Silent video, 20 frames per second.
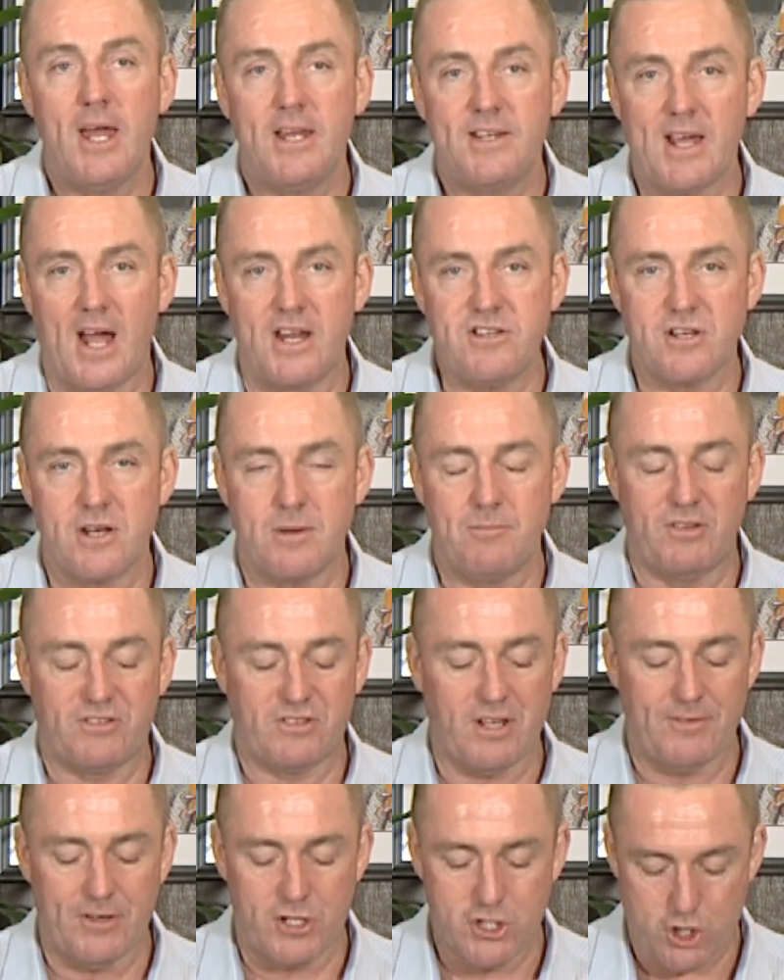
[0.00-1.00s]
Danger number
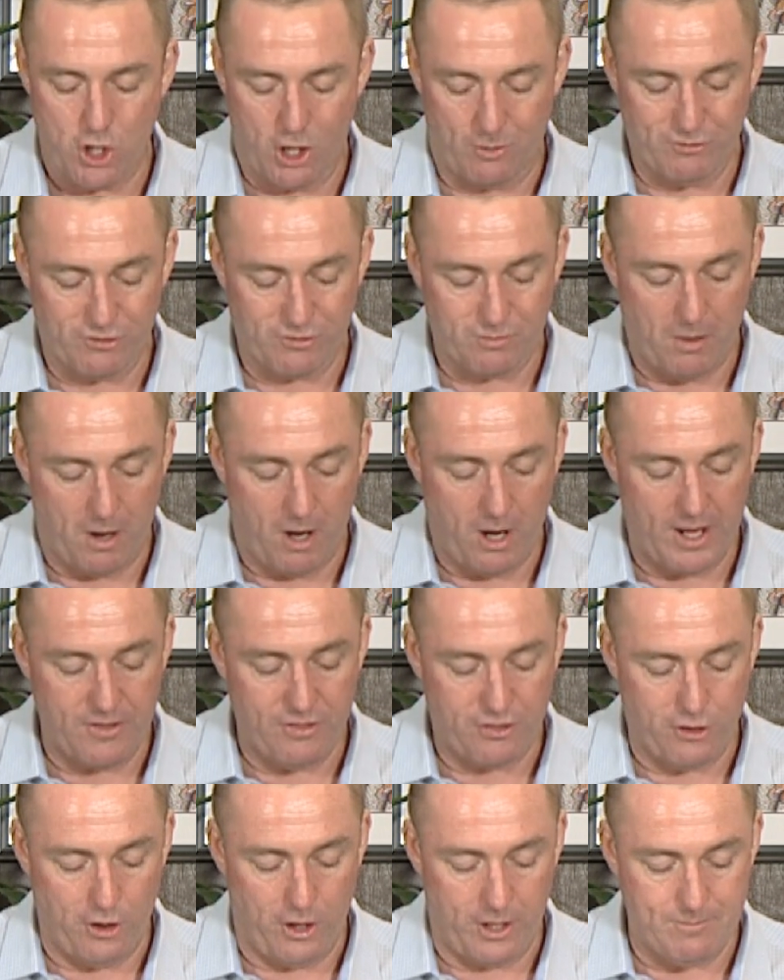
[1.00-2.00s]
7, Top Spy.
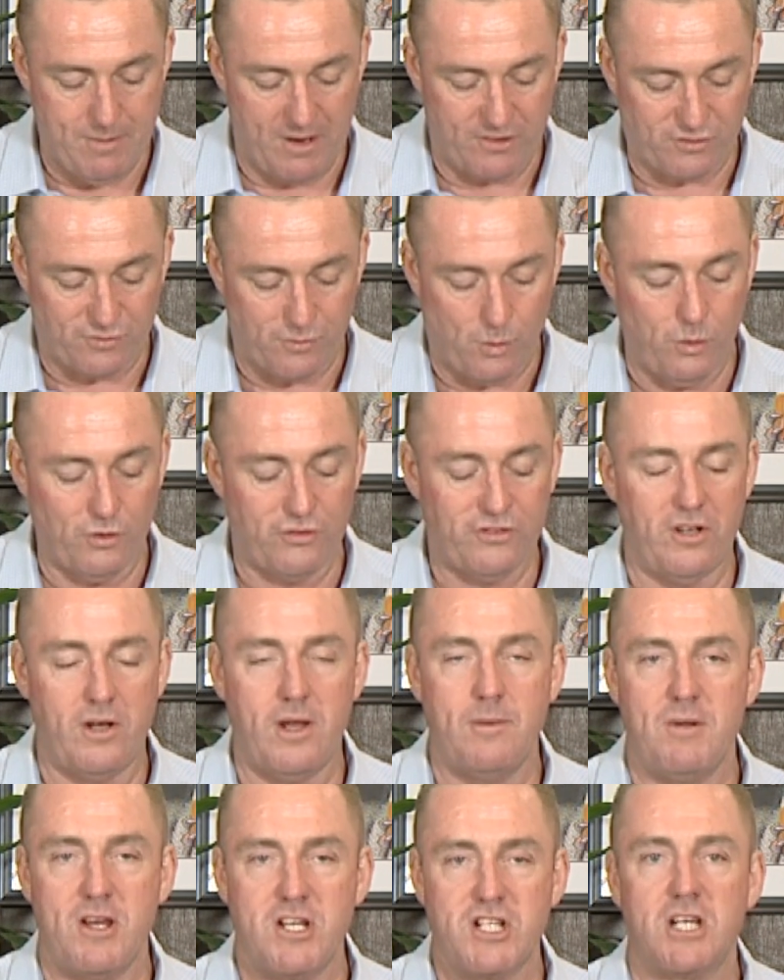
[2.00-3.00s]
Third best 4,
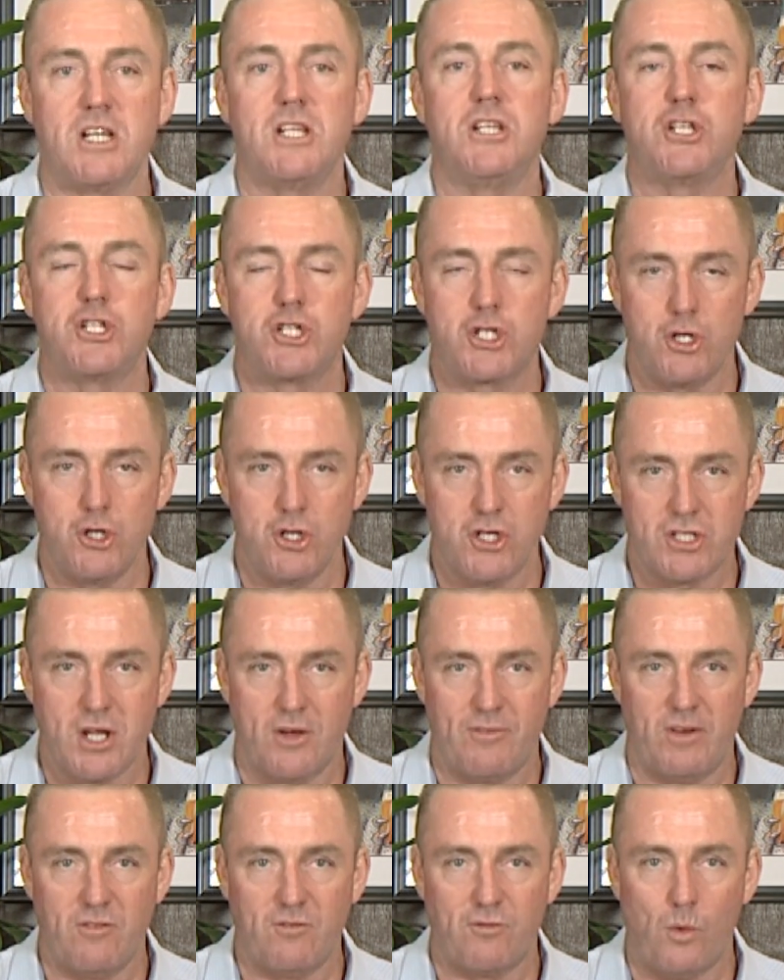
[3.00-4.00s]
City Mission,
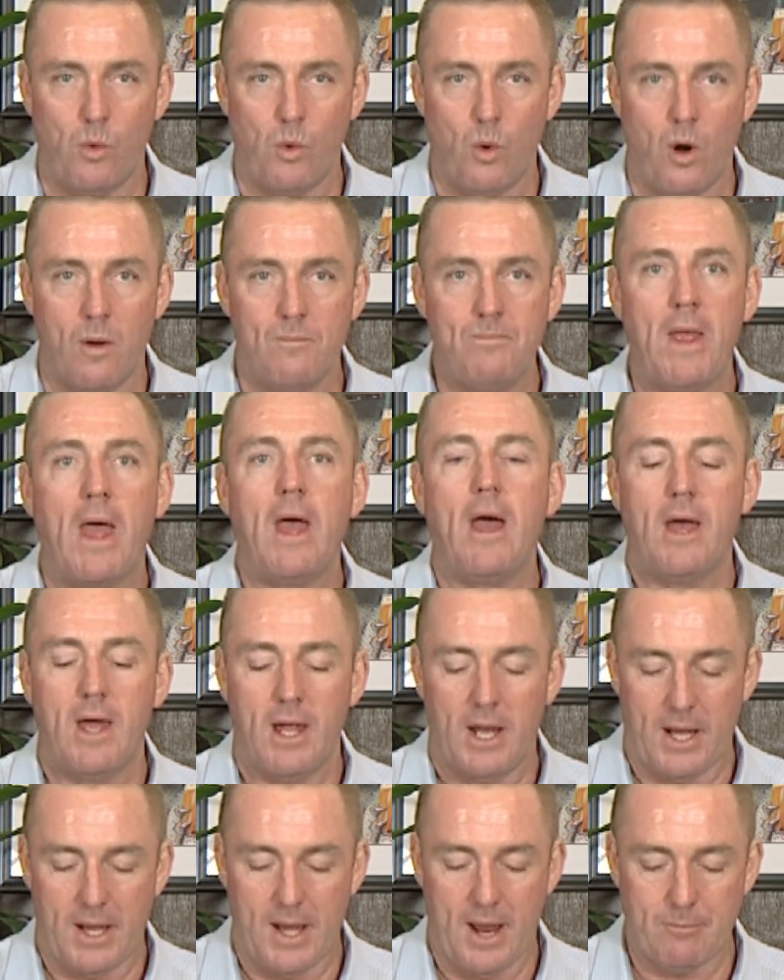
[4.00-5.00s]
274,
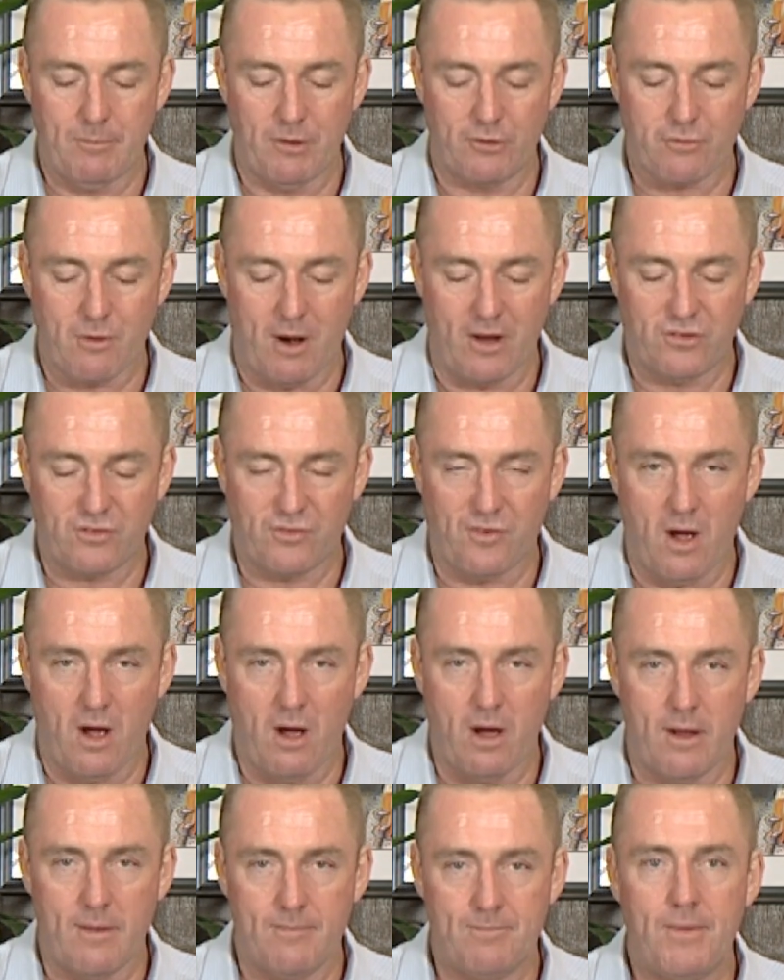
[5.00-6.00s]
numbers race
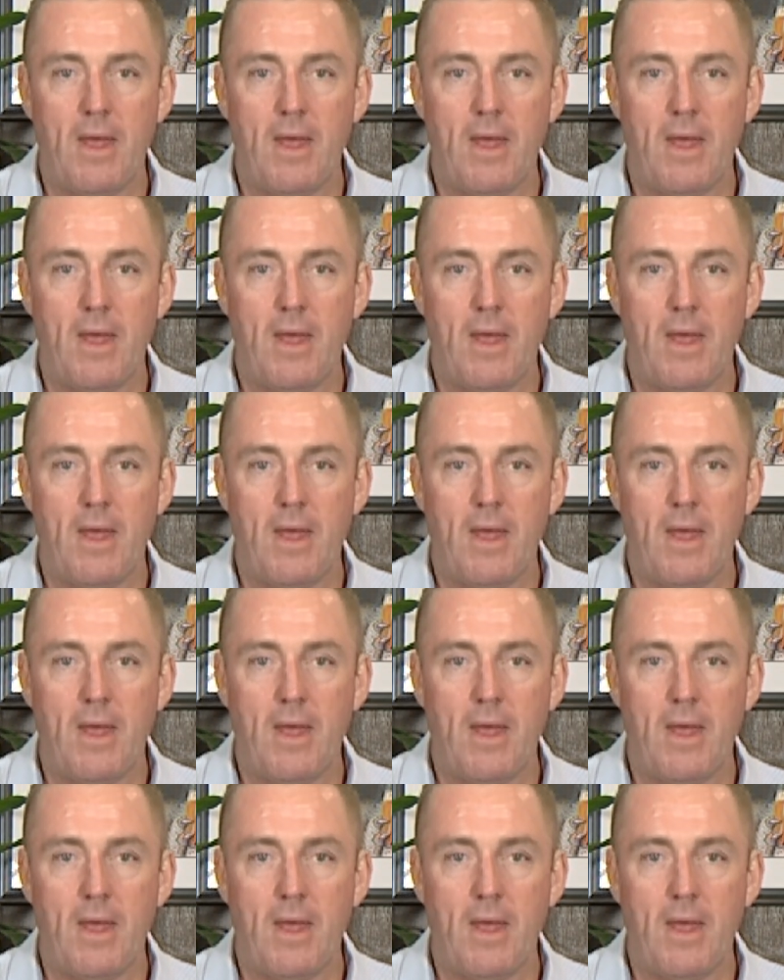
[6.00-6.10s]
5.